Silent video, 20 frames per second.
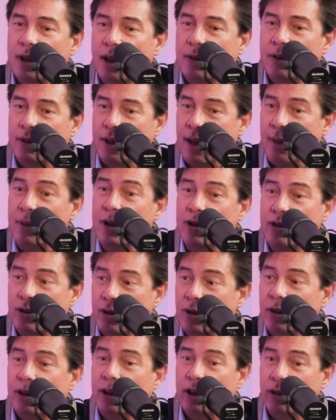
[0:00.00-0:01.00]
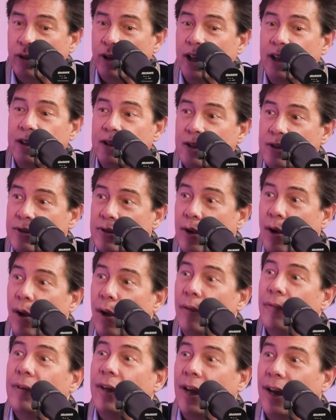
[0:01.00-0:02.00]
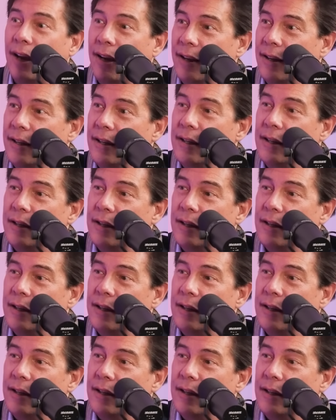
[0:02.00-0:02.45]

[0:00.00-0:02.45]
That means you're literally dissolving